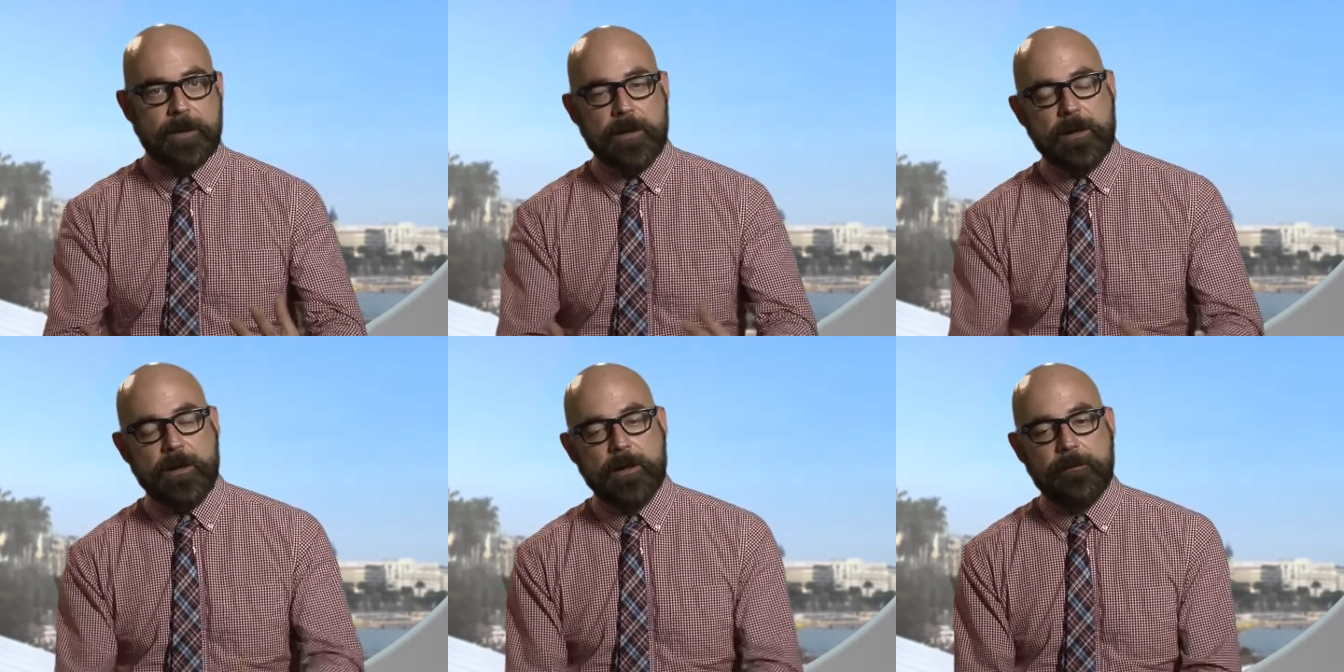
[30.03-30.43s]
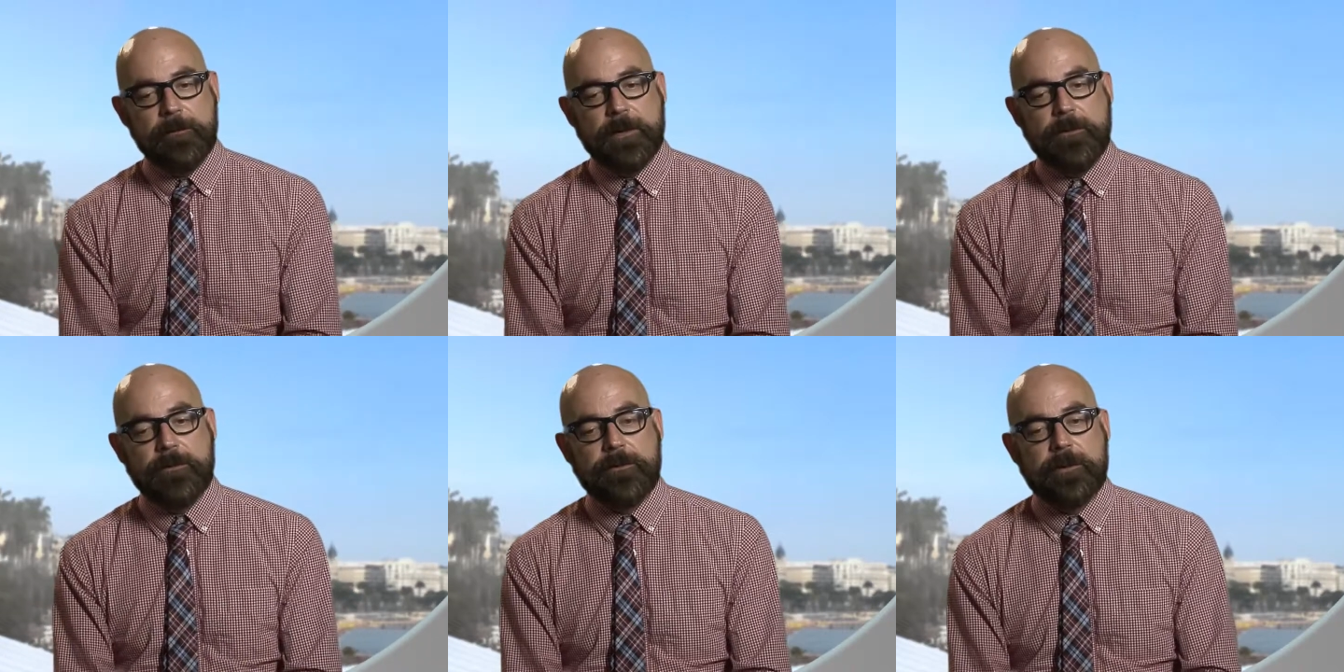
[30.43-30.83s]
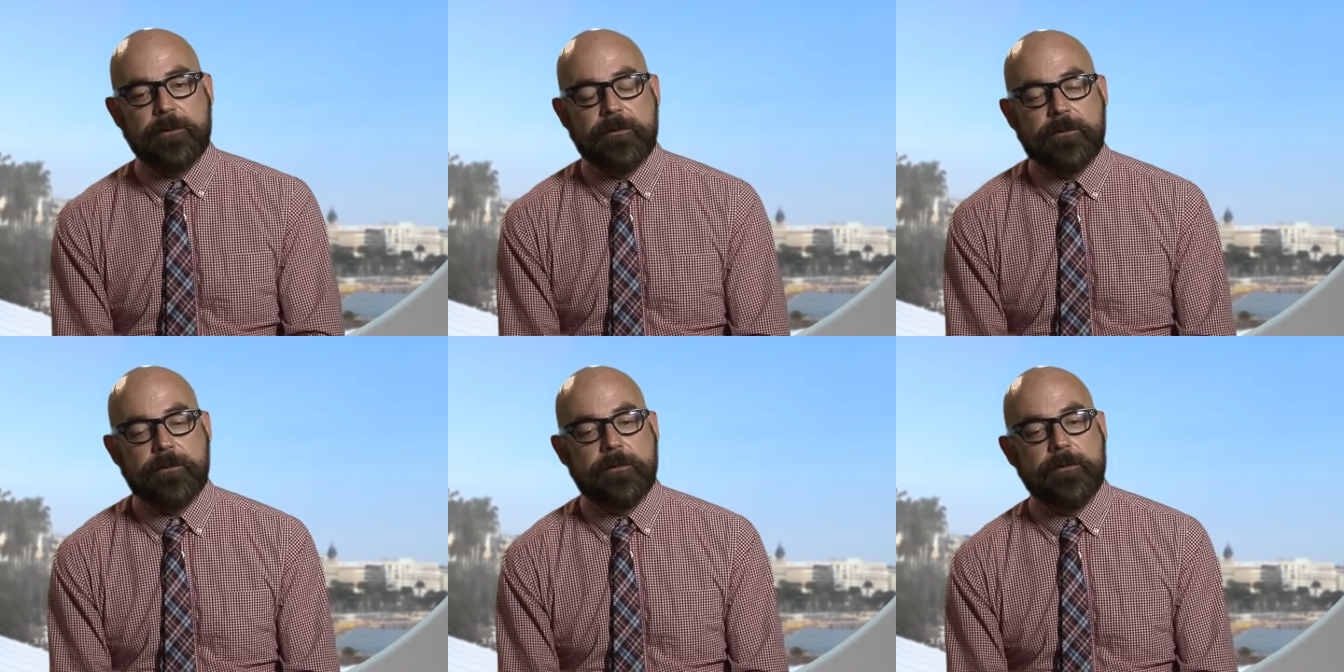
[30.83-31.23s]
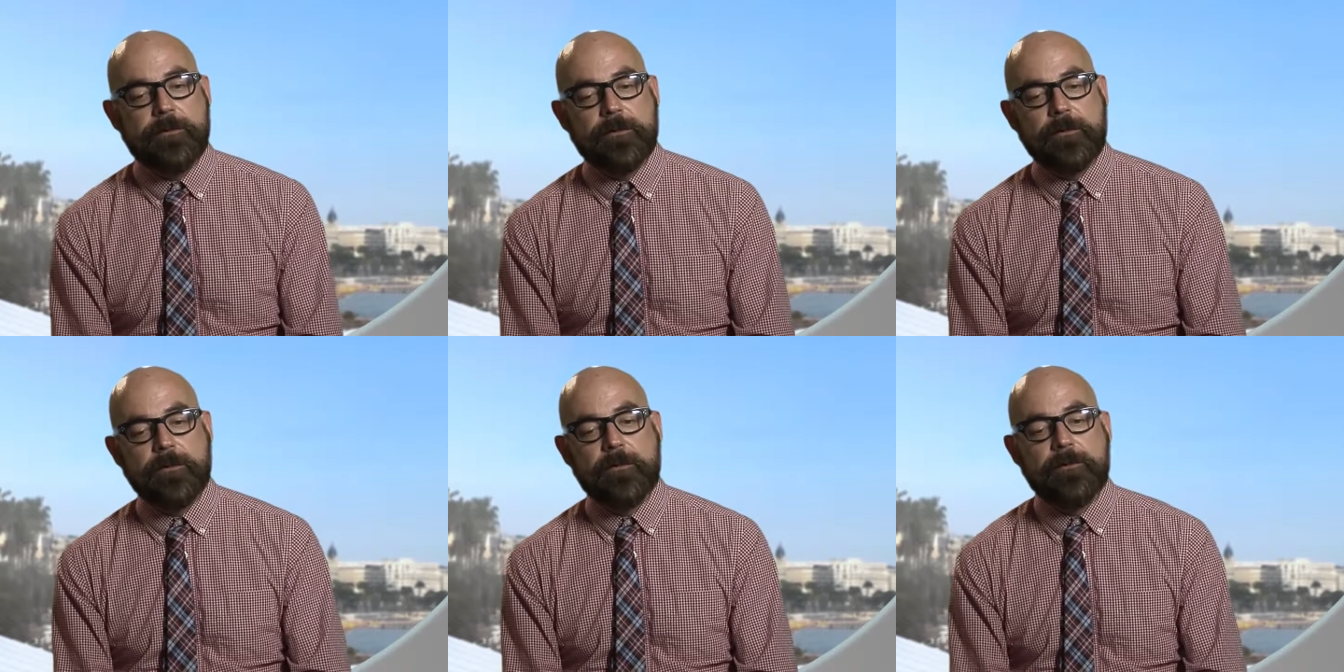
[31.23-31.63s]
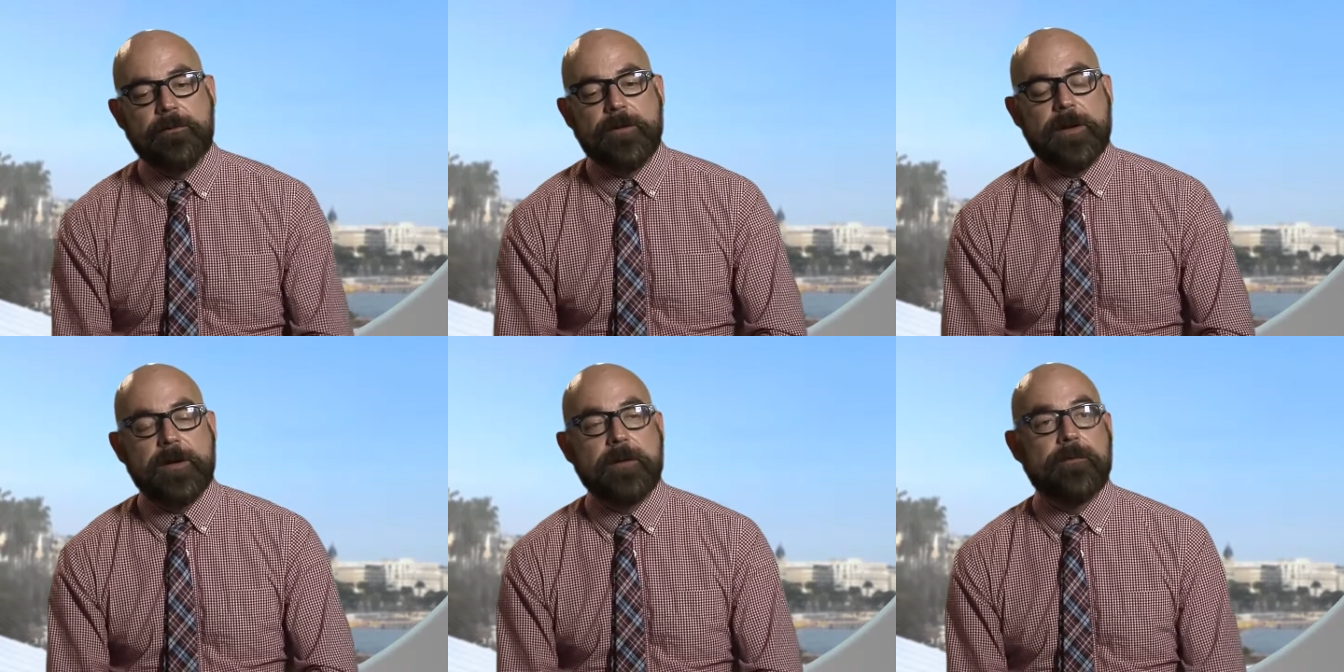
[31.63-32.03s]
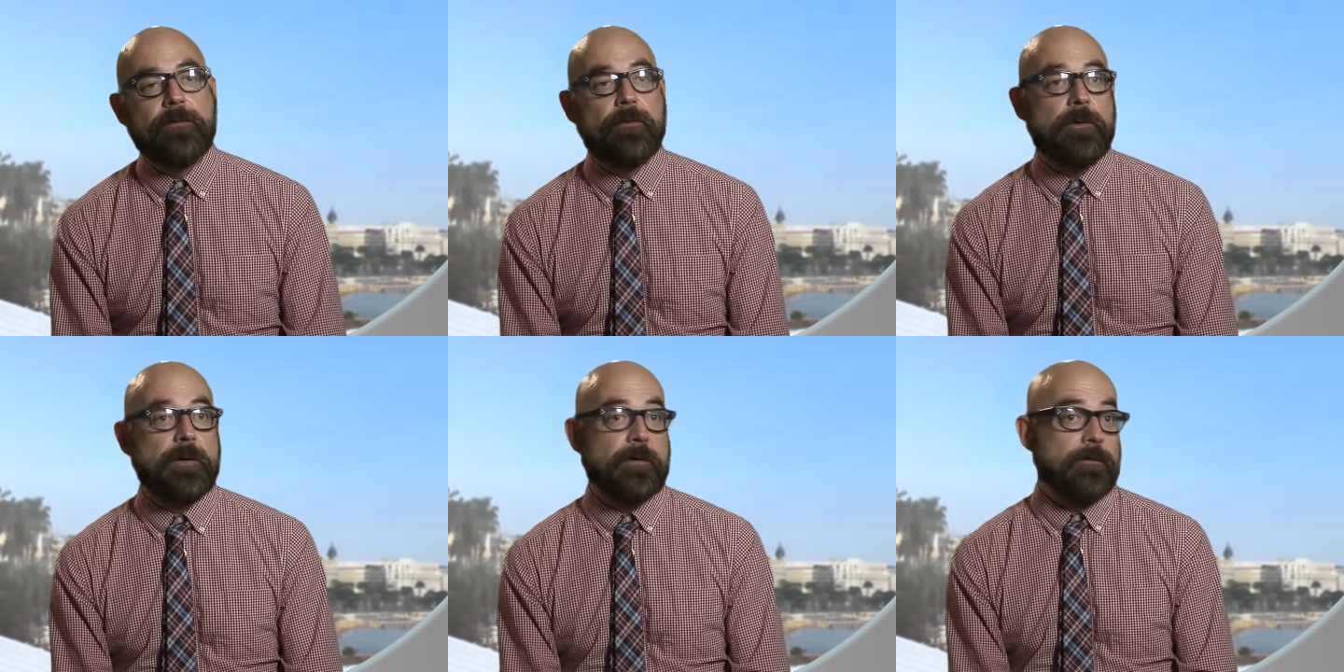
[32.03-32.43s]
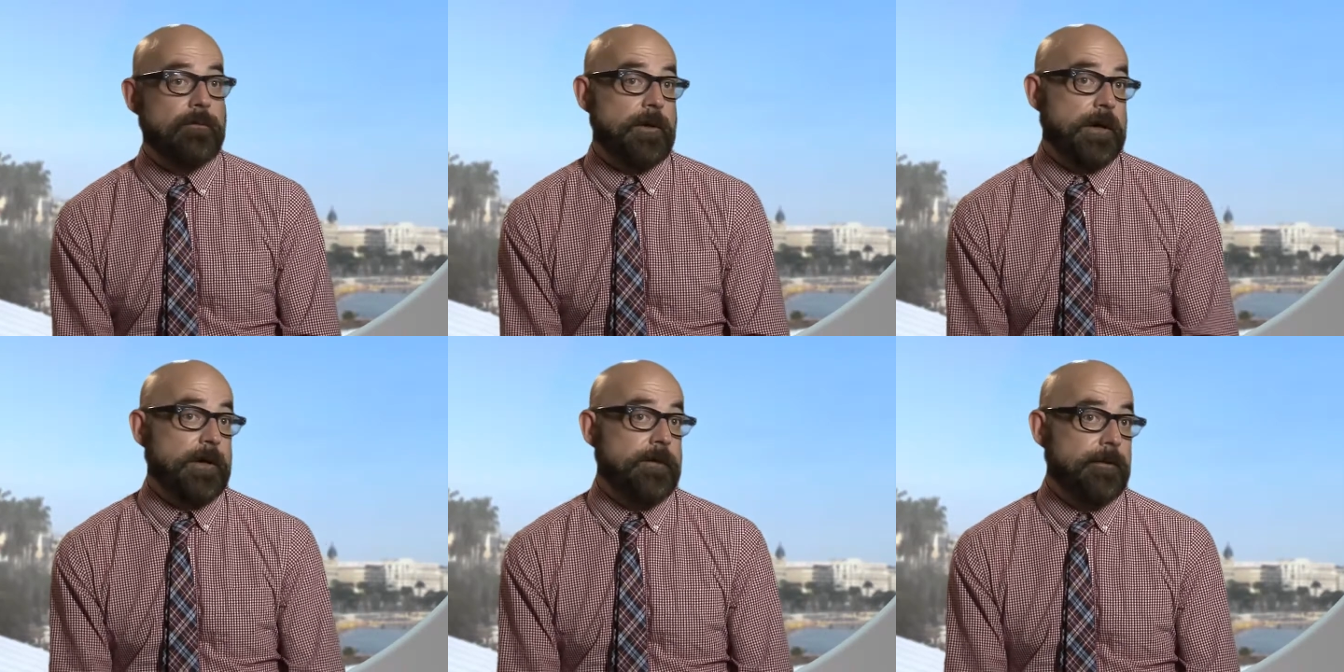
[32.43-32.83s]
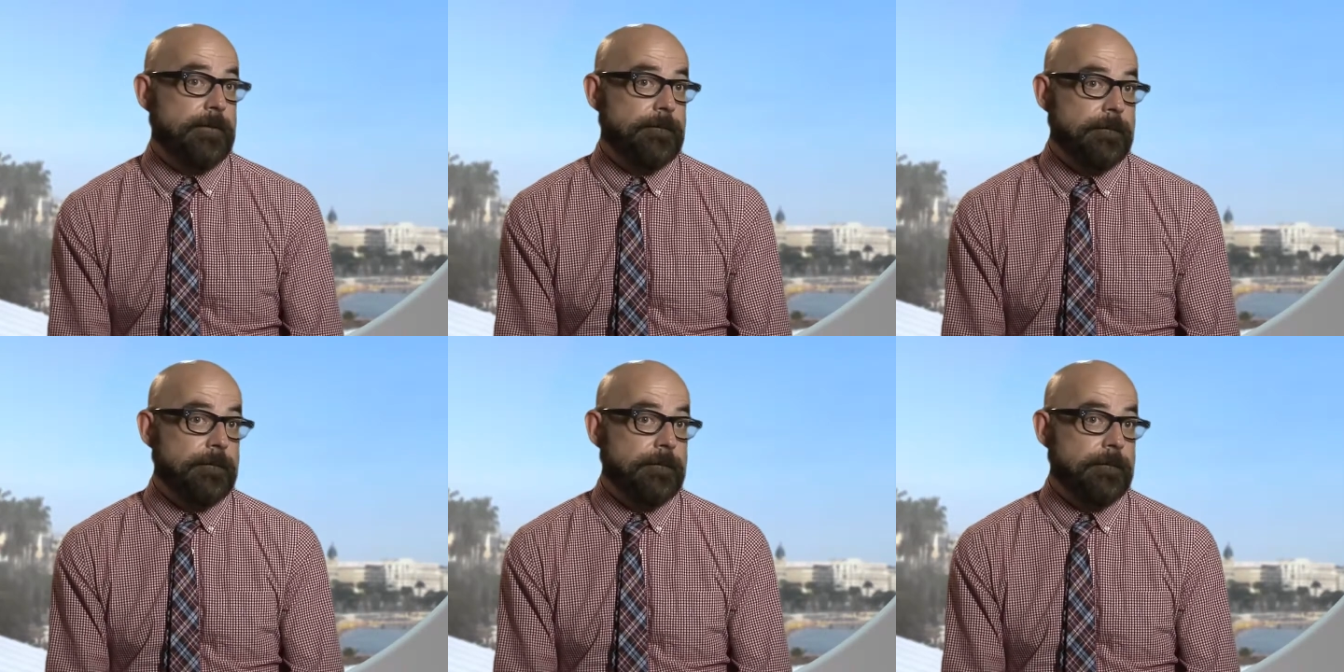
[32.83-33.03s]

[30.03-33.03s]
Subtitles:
and stay true to fighting for what is right.